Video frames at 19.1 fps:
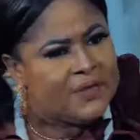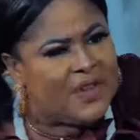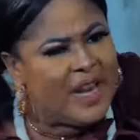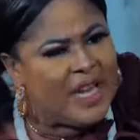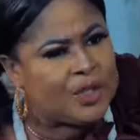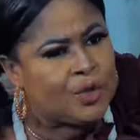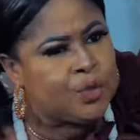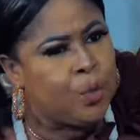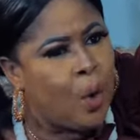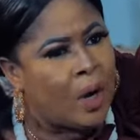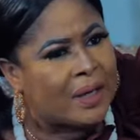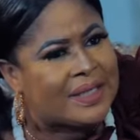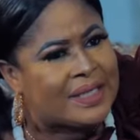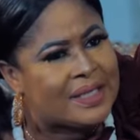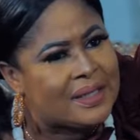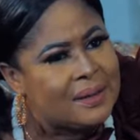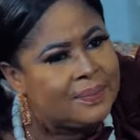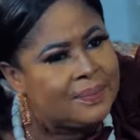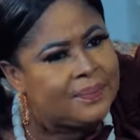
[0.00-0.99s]
Finish
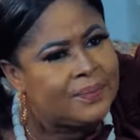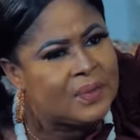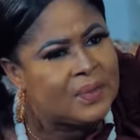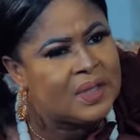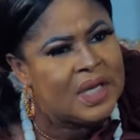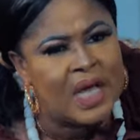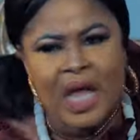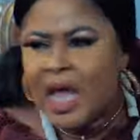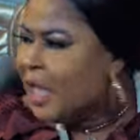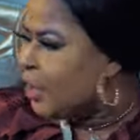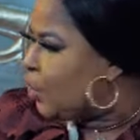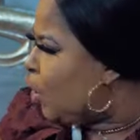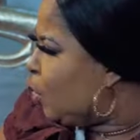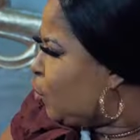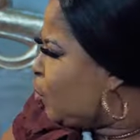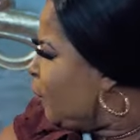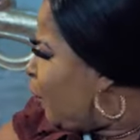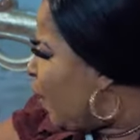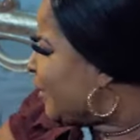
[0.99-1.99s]
what?
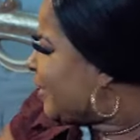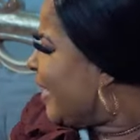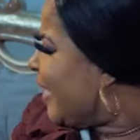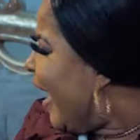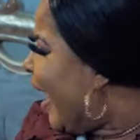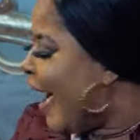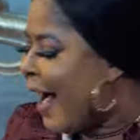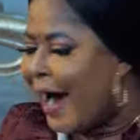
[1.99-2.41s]
Don't you both hear